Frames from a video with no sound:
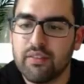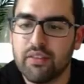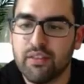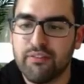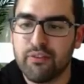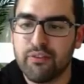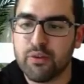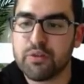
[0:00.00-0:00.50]

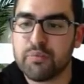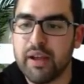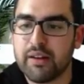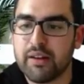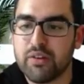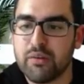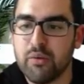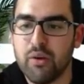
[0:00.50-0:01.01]
the full
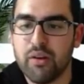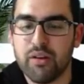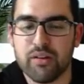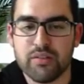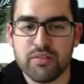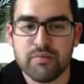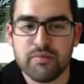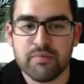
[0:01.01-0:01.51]
spectrum
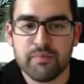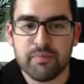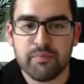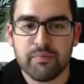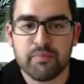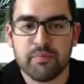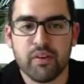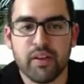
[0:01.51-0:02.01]
oils,
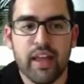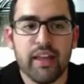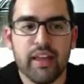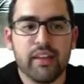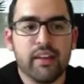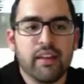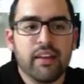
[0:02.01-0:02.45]
okay?